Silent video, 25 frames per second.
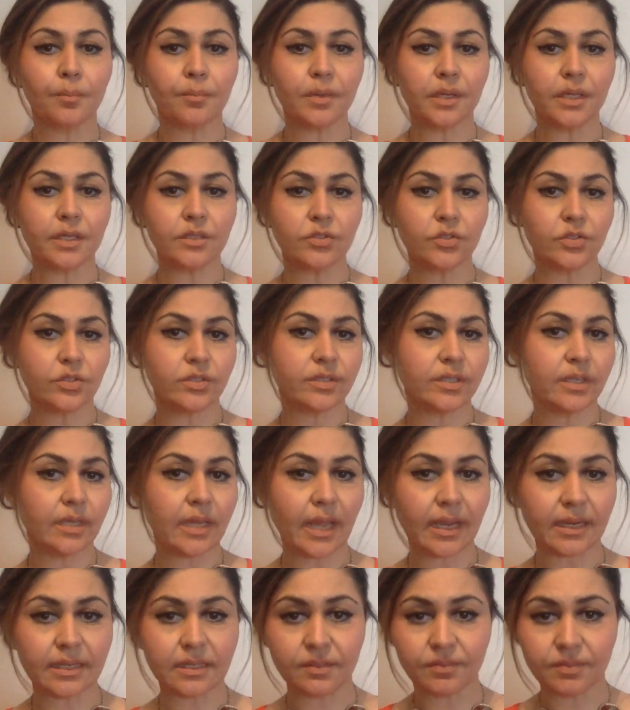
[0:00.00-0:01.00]
It's just an
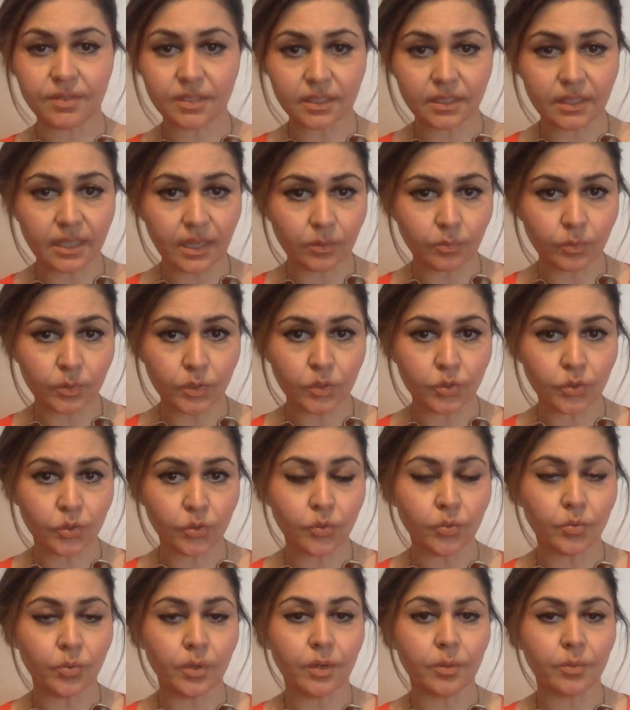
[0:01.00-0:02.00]
activity that we do
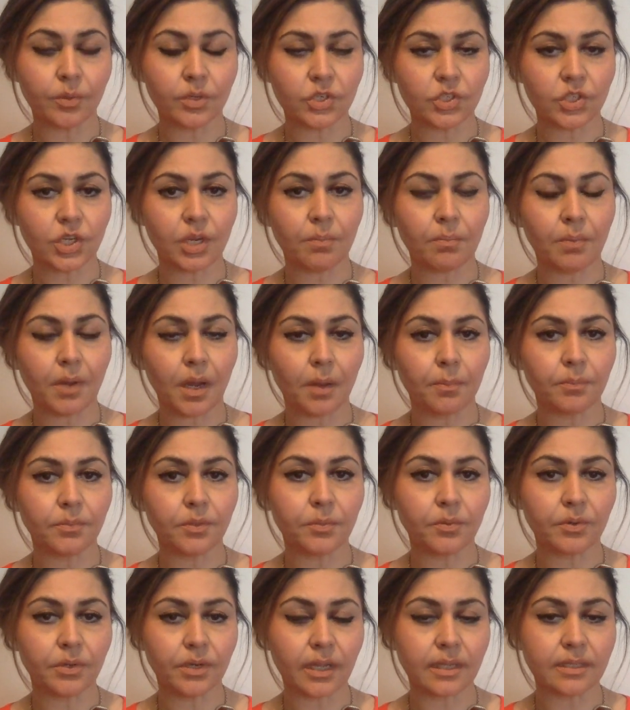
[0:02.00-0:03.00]
where we shape up the
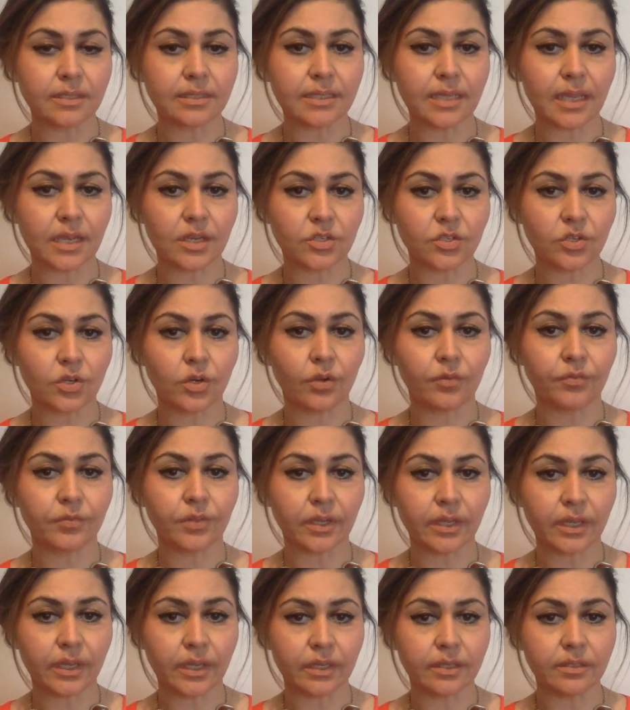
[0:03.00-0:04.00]
pronunciation of the
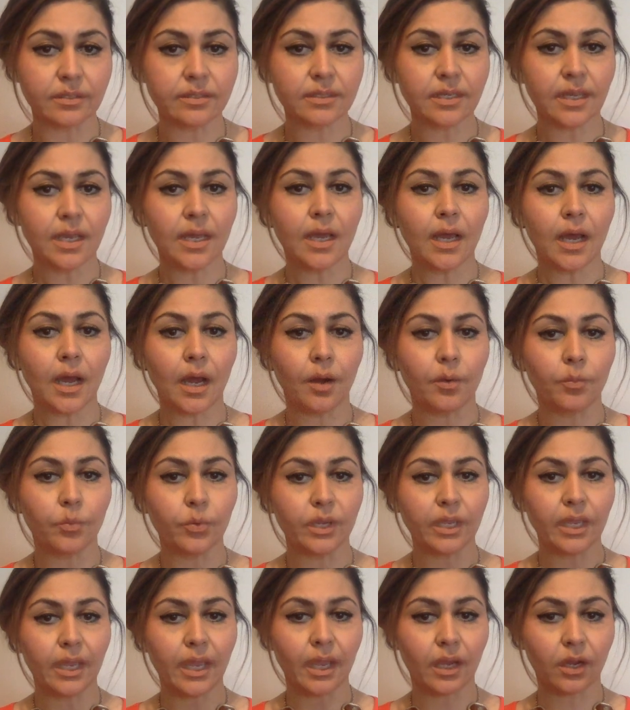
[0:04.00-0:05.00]
kids.
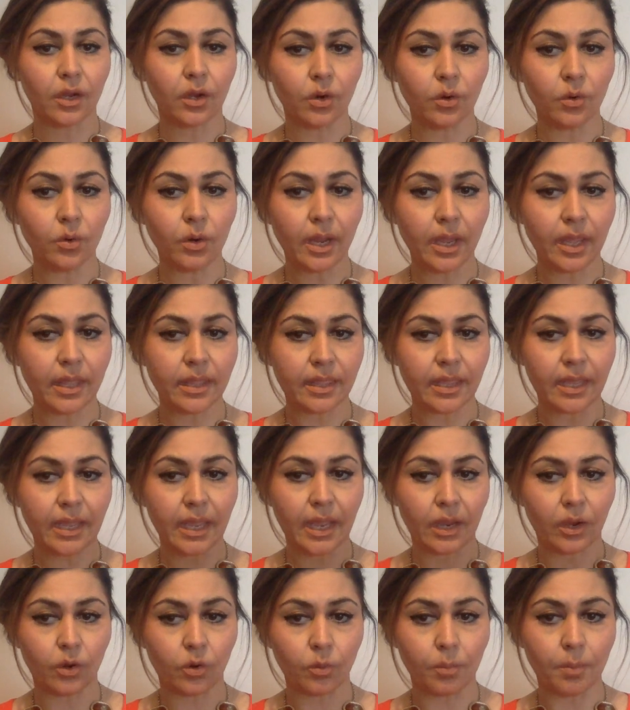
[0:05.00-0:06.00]
We echo and they
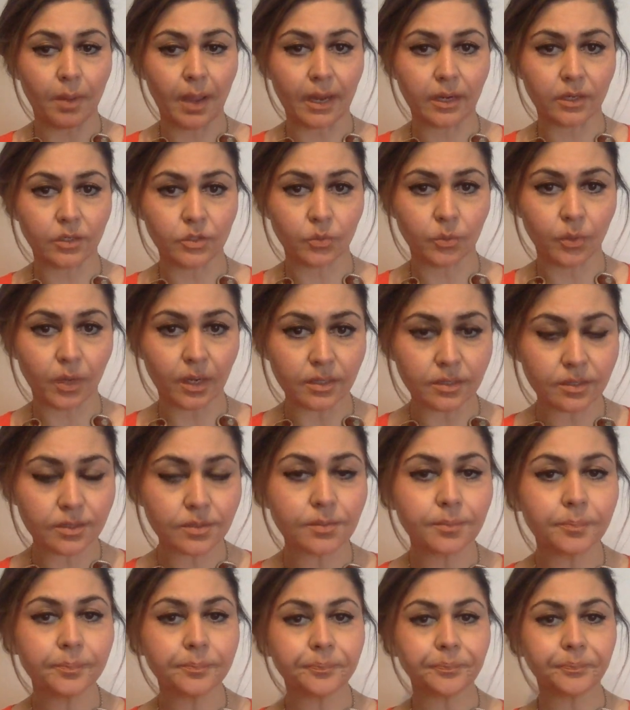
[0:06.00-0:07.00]
echo back to
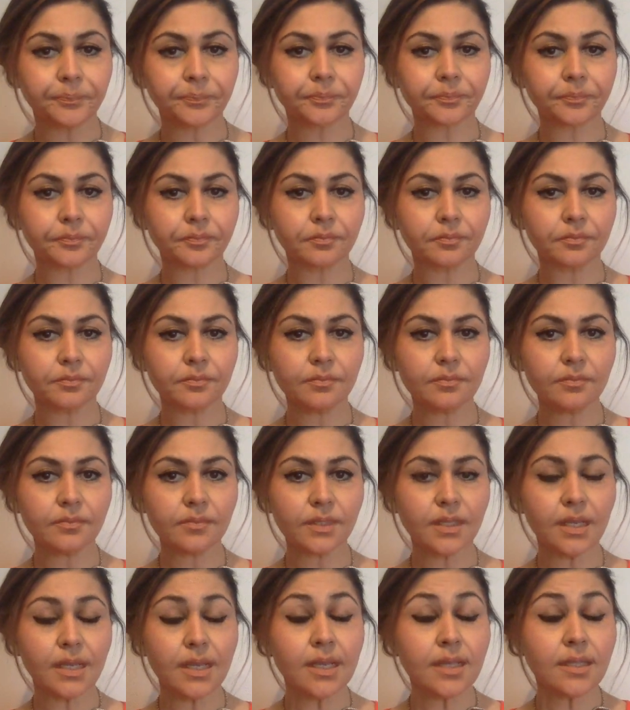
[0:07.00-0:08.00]
us.
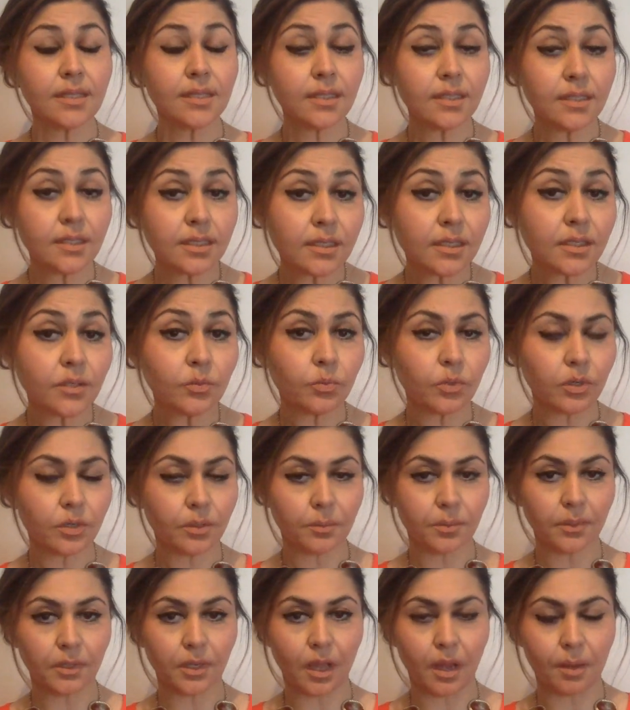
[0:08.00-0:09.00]
The third
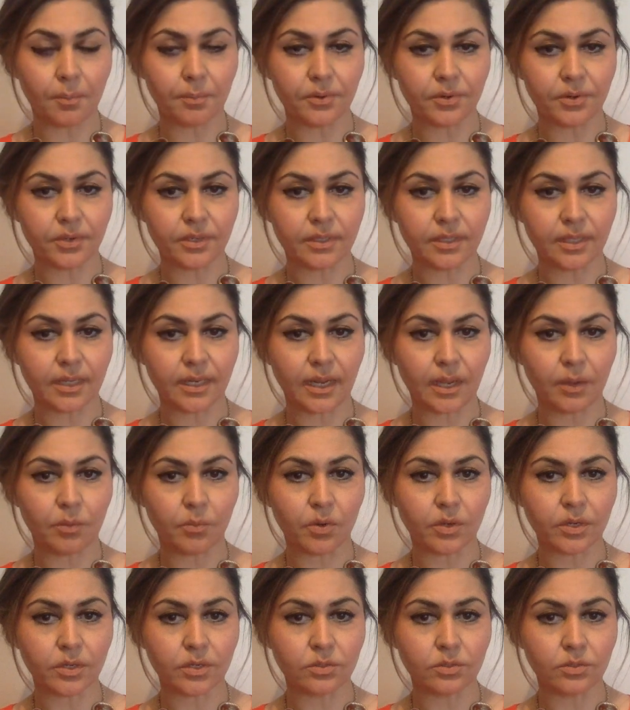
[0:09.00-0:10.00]
verbal operant that I
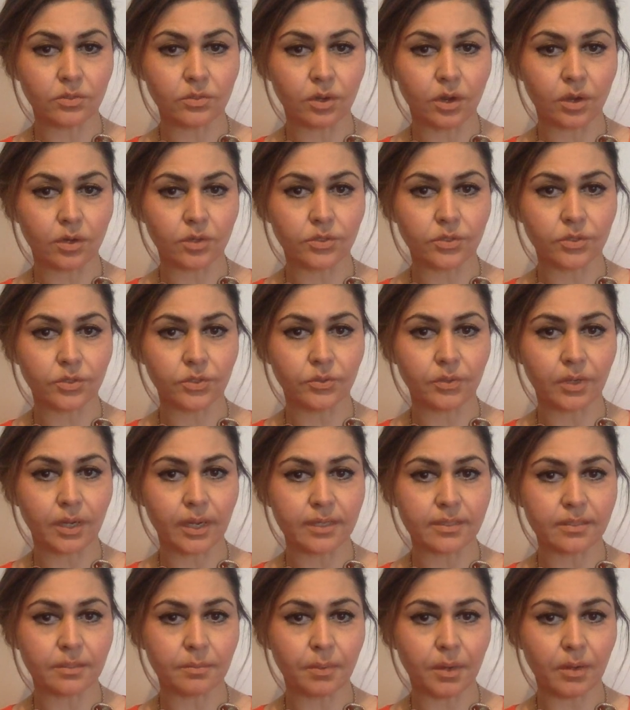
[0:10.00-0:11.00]
wanted to talk to you
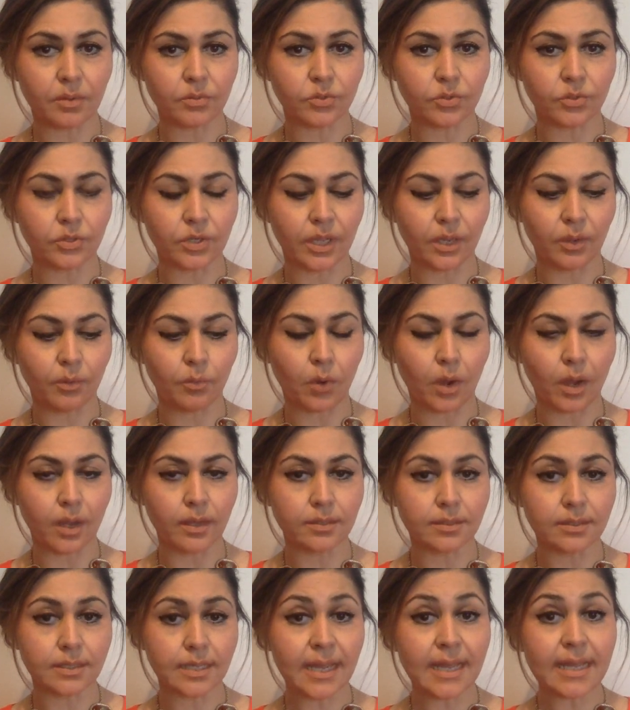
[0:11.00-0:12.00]
guys about today
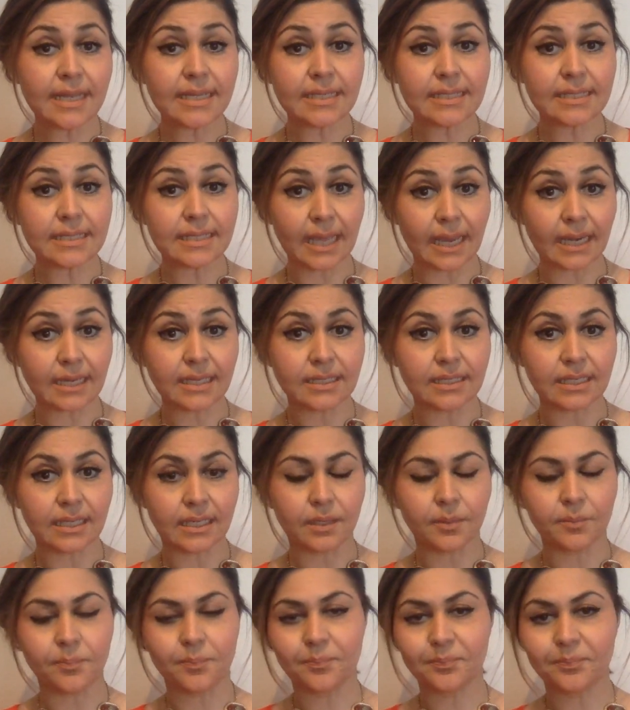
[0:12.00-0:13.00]
was
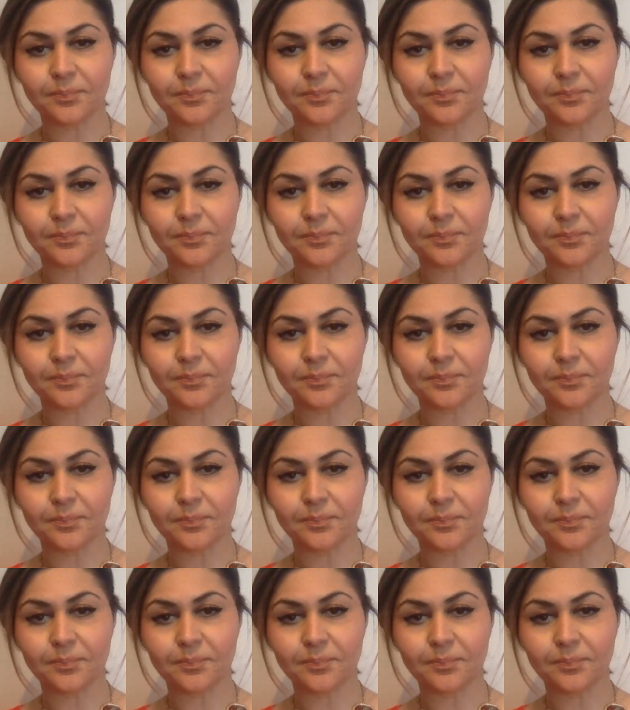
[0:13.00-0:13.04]
tacting.